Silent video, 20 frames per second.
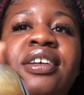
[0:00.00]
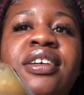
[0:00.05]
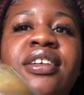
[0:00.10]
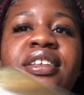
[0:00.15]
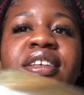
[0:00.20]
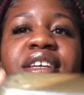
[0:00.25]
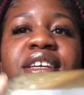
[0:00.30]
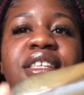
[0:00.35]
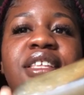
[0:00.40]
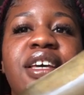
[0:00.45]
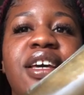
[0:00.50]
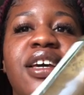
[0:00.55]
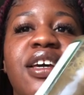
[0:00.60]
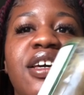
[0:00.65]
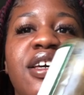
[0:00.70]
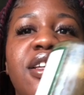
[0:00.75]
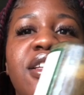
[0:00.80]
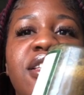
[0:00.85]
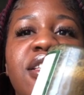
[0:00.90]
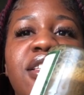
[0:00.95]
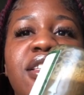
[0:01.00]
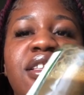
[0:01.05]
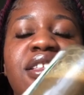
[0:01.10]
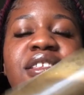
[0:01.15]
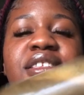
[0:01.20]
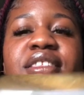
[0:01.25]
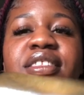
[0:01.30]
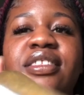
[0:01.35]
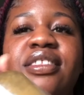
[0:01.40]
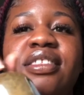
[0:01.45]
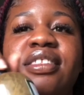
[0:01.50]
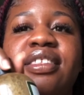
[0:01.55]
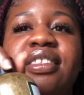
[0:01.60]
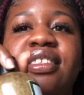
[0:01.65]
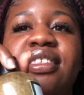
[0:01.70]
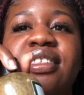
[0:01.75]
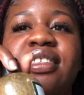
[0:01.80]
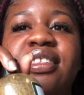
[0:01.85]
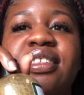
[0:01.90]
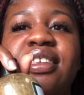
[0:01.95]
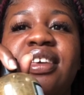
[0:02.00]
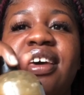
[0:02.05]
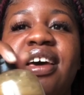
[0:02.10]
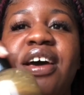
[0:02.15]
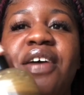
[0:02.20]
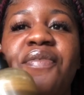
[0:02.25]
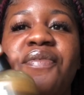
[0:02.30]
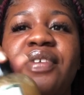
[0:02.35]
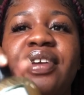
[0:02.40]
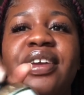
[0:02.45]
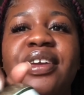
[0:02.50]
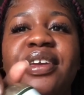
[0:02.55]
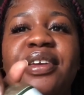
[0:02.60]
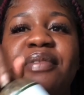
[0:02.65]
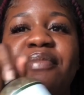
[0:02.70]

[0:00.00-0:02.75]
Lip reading: Look at that. The African